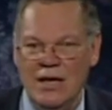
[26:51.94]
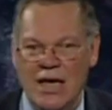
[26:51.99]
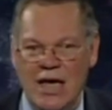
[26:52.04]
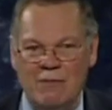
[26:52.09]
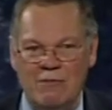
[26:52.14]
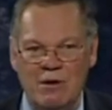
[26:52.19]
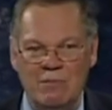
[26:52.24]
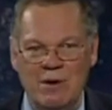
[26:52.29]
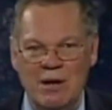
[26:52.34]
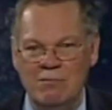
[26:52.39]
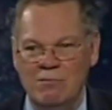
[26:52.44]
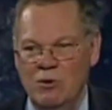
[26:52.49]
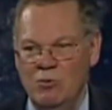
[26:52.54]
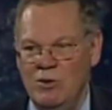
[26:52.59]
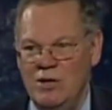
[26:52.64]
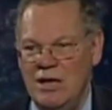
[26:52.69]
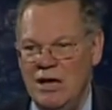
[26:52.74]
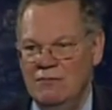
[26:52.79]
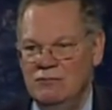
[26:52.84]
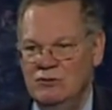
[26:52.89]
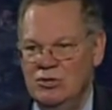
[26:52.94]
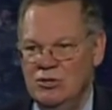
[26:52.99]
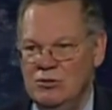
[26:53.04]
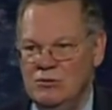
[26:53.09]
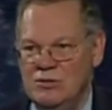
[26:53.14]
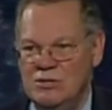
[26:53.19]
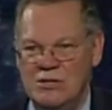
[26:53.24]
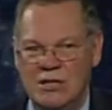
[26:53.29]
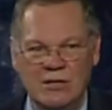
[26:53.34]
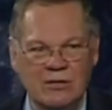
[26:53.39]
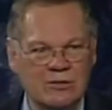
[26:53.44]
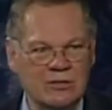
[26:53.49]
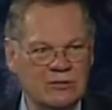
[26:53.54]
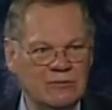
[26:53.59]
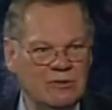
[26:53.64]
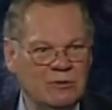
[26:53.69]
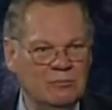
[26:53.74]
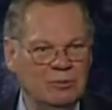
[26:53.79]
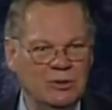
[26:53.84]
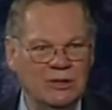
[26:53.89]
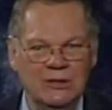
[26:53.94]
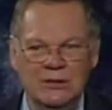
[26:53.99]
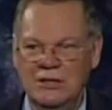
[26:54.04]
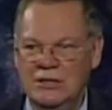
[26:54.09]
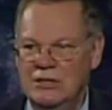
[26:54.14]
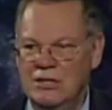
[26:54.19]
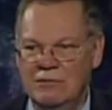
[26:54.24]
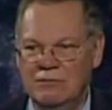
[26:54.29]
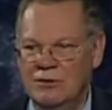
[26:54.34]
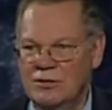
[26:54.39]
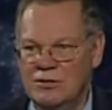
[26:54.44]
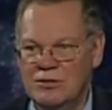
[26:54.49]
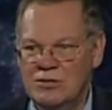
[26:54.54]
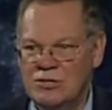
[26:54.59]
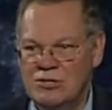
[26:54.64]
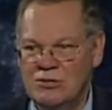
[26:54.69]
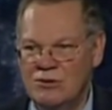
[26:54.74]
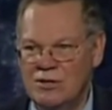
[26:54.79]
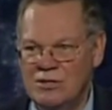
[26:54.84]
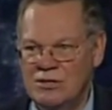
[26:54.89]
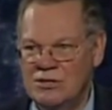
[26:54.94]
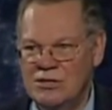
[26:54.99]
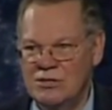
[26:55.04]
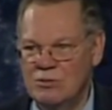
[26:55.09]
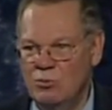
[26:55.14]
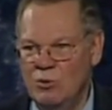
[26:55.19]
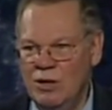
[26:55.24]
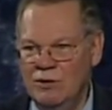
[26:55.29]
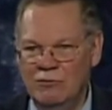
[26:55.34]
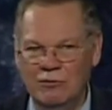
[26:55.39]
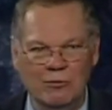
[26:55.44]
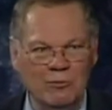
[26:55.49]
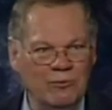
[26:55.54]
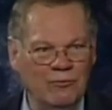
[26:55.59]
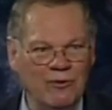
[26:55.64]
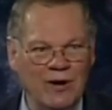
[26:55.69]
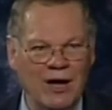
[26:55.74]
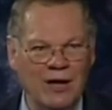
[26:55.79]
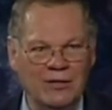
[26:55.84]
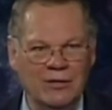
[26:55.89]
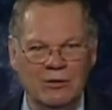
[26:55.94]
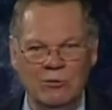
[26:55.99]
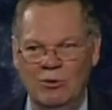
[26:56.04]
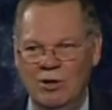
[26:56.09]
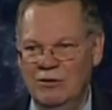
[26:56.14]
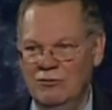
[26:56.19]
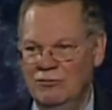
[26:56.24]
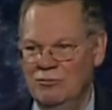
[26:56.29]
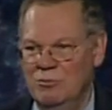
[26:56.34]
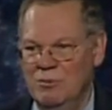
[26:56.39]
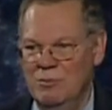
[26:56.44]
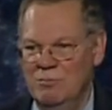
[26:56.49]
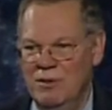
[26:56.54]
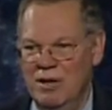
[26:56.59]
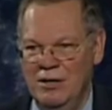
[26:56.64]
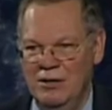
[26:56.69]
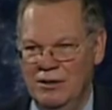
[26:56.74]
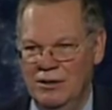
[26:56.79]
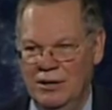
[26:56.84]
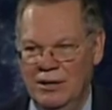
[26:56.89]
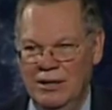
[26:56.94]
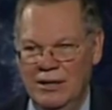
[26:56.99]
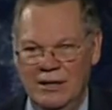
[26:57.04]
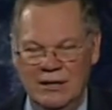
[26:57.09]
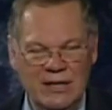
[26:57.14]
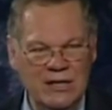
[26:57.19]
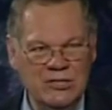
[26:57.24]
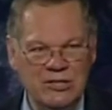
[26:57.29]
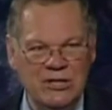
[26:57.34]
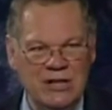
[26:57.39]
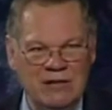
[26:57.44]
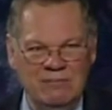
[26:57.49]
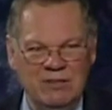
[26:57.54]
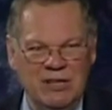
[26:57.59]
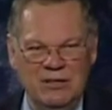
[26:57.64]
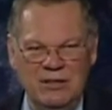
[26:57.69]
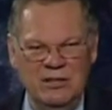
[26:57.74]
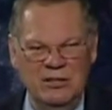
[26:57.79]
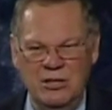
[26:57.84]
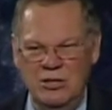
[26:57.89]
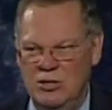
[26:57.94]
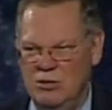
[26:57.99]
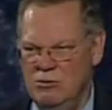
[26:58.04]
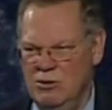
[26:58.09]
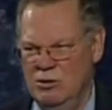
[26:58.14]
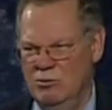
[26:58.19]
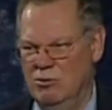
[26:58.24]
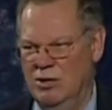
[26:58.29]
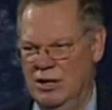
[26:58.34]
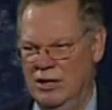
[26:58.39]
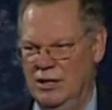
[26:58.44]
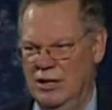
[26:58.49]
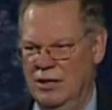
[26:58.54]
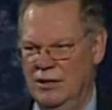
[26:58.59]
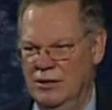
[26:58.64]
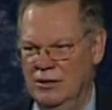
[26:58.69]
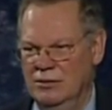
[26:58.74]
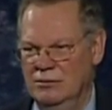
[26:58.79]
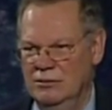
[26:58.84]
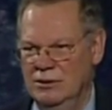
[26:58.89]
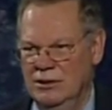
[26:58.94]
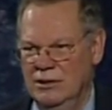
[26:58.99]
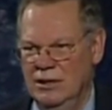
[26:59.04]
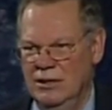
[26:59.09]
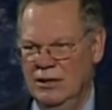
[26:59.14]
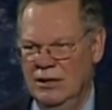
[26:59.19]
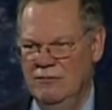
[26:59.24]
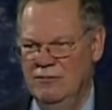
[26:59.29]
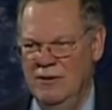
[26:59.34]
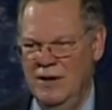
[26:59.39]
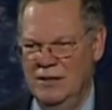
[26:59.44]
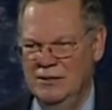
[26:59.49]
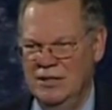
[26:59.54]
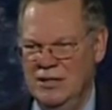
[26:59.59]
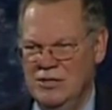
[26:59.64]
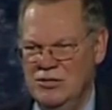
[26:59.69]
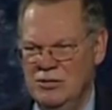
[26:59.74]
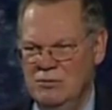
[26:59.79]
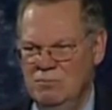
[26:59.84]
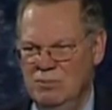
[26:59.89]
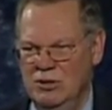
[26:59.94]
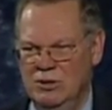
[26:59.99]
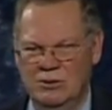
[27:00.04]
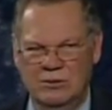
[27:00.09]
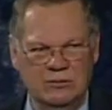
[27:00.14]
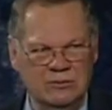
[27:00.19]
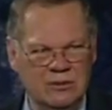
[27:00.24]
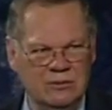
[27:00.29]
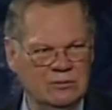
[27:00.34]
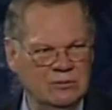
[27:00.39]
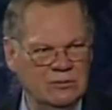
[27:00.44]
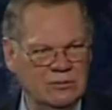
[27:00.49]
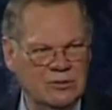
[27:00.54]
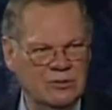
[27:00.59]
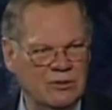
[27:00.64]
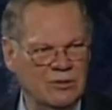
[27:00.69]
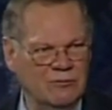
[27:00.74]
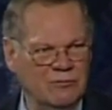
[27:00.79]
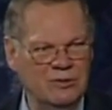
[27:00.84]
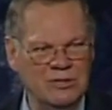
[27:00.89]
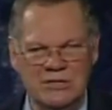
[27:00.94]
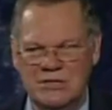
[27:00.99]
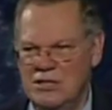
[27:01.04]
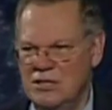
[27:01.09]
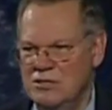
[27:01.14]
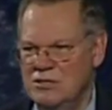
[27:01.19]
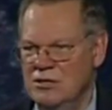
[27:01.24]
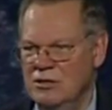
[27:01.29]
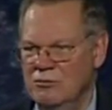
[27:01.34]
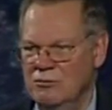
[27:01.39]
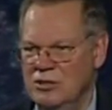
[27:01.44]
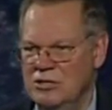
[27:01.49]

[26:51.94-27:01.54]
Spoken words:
and remember, we have two cells of completely different sources, one from father, one from the mother. They should have nothing to do with one another. In fact, they should build sort of resistant